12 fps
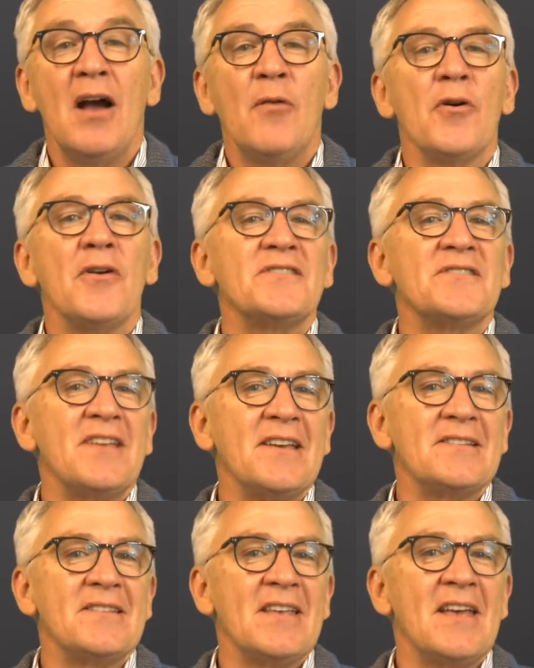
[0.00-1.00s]
where it
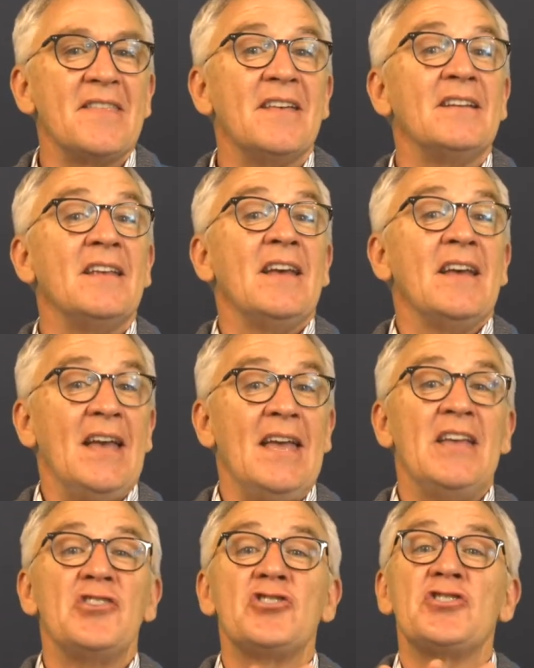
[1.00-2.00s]
says there that
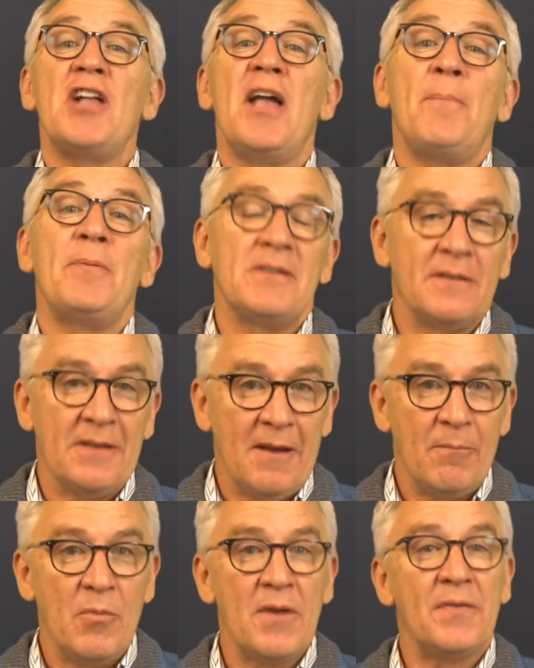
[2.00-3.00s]
he shepherded
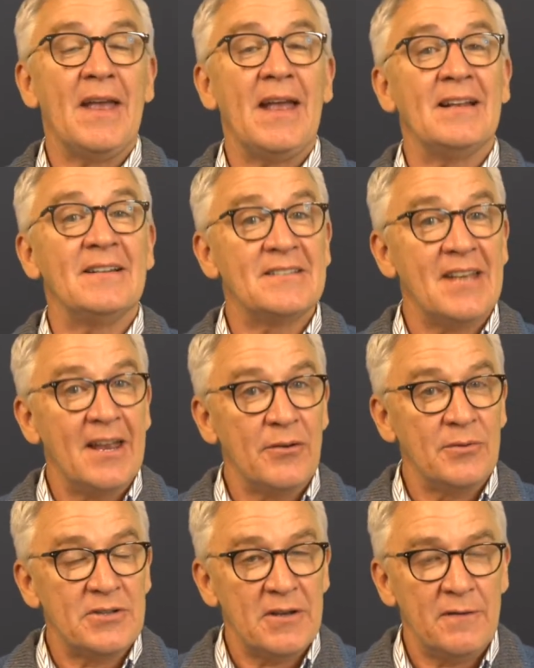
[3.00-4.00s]
them with
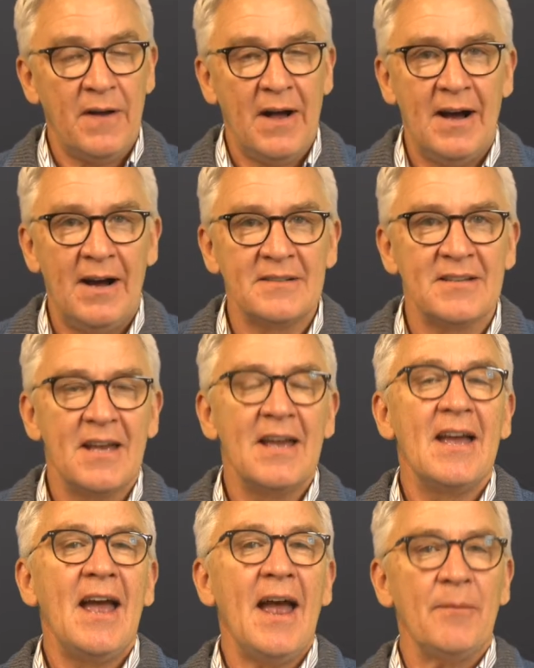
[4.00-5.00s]
integrity of heart
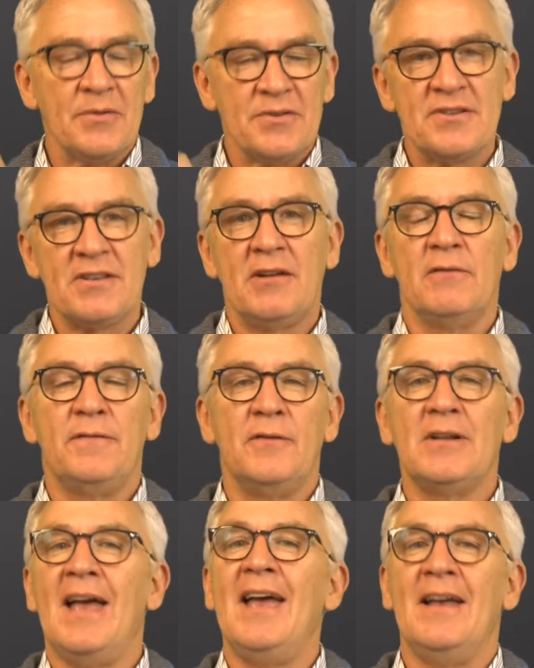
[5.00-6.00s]
and with
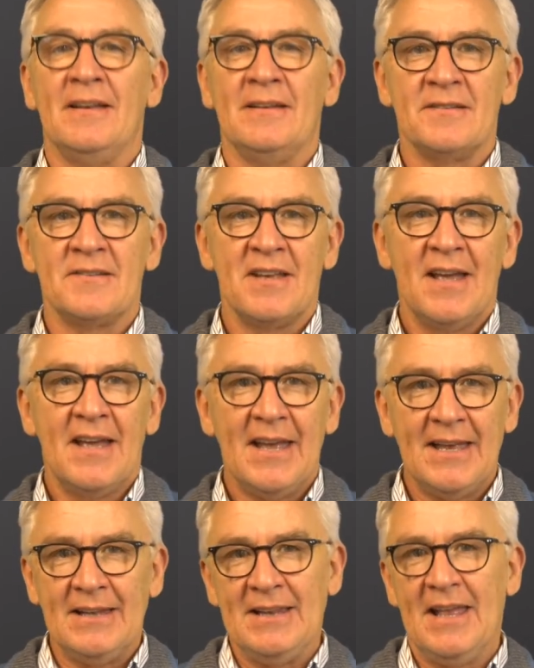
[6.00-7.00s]
skillful hands
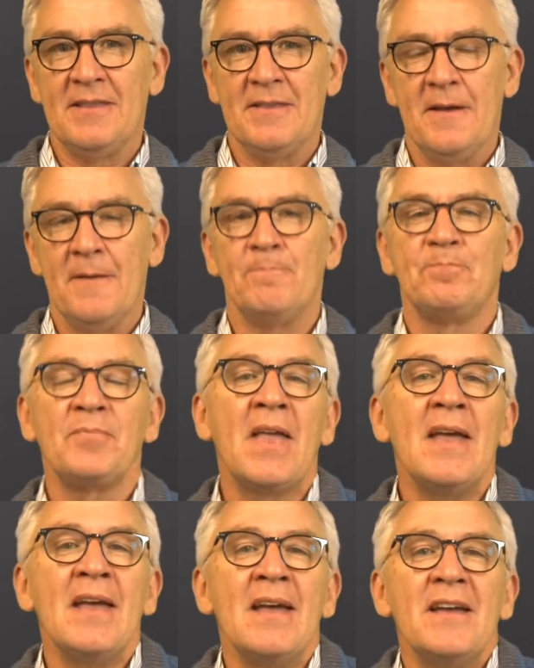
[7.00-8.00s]
he led them.
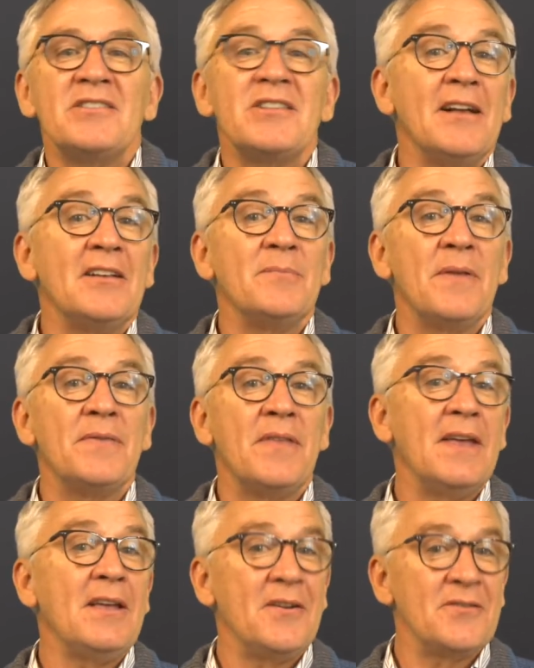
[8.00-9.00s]
Jagelman
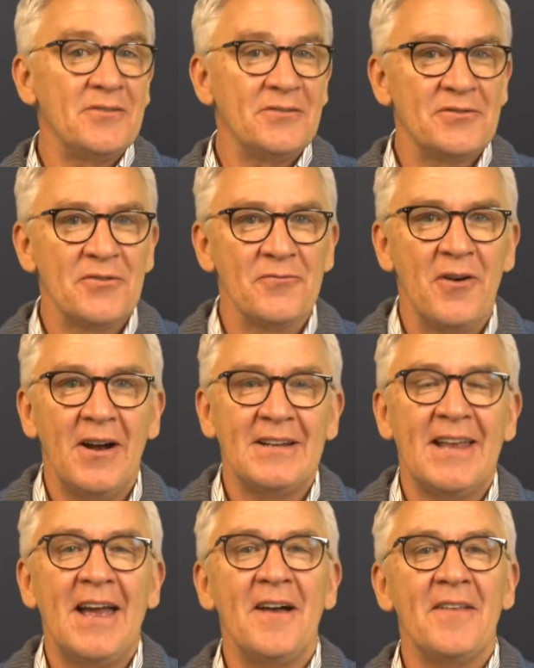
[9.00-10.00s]
then goes on to write
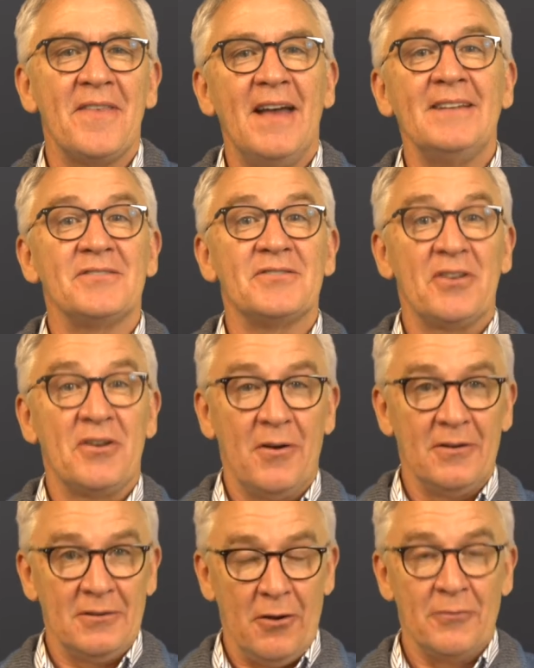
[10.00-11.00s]
how that, to
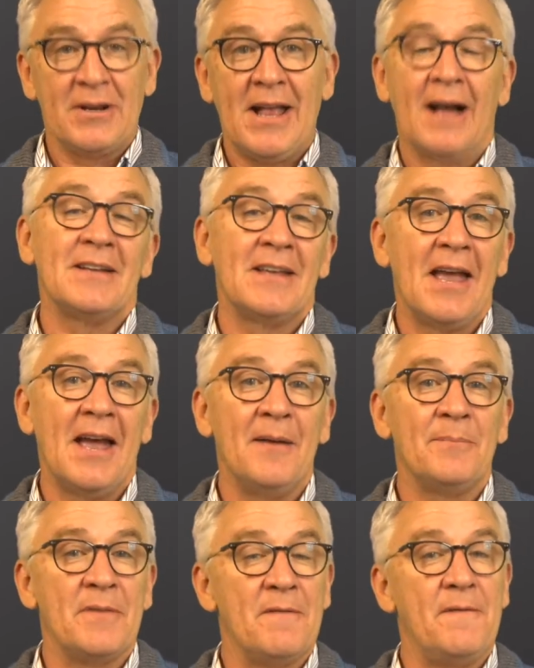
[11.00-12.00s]
quote Lauren
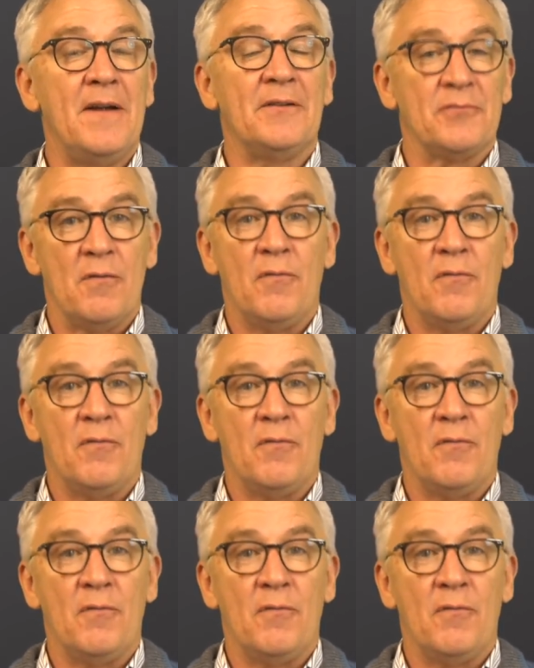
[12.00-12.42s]
Cunningham, the founder of